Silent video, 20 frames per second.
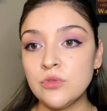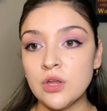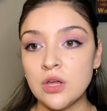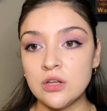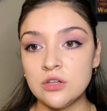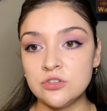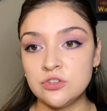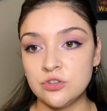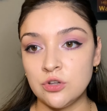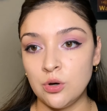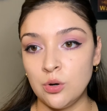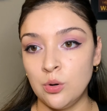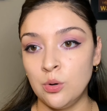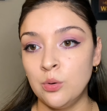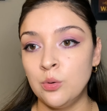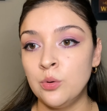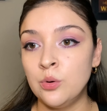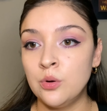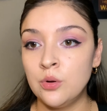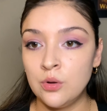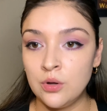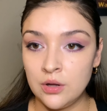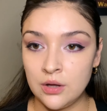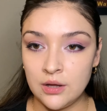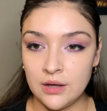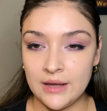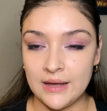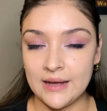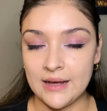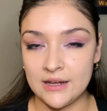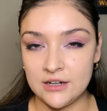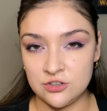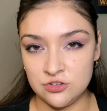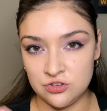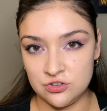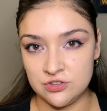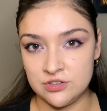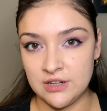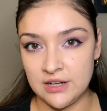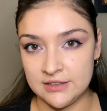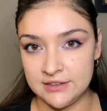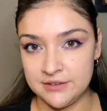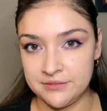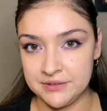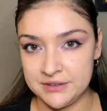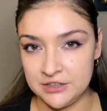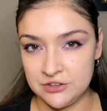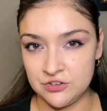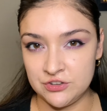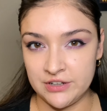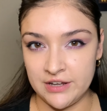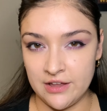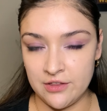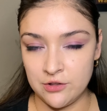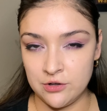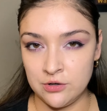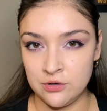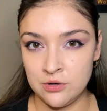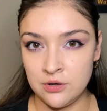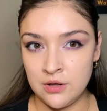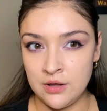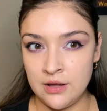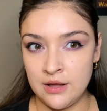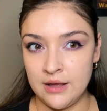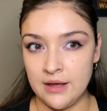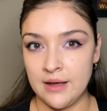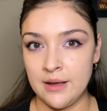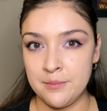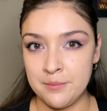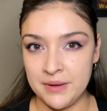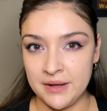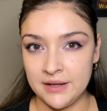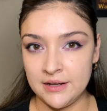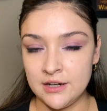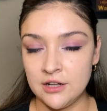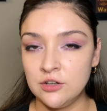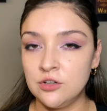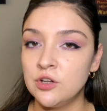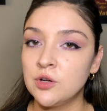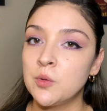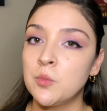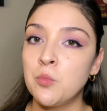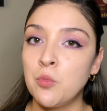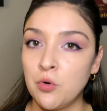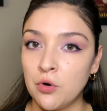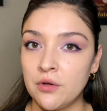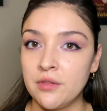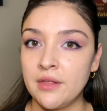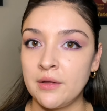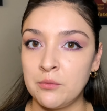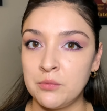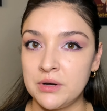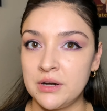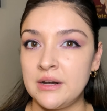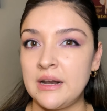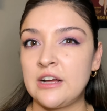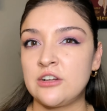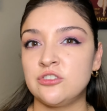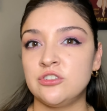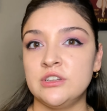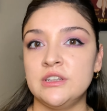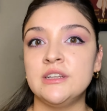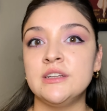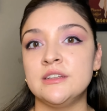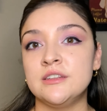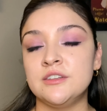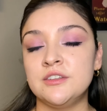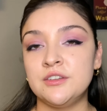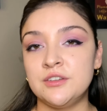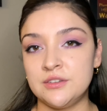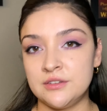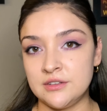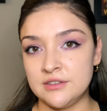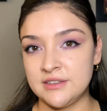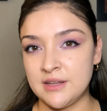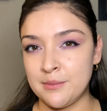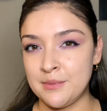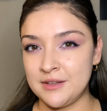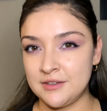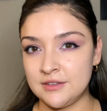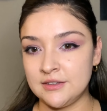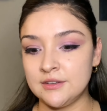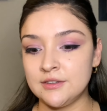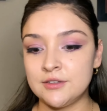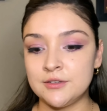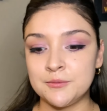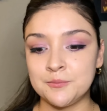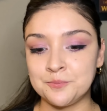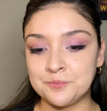so it kind of just ties everything together and making it look more than what it actually is. Does that make sense?